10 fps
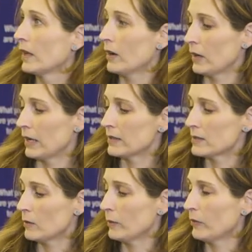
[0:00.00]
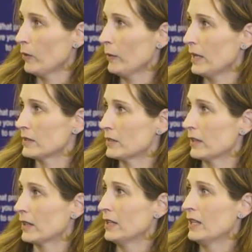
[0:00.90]
Okay, so before we get to
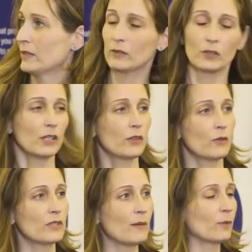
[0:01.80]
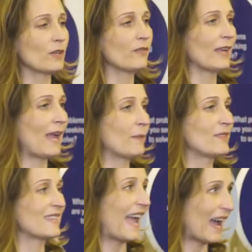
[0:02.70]
the, the learning through debriefing
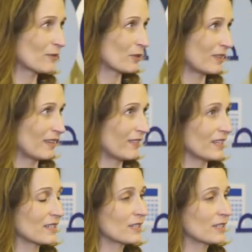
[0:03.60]
happens after the event.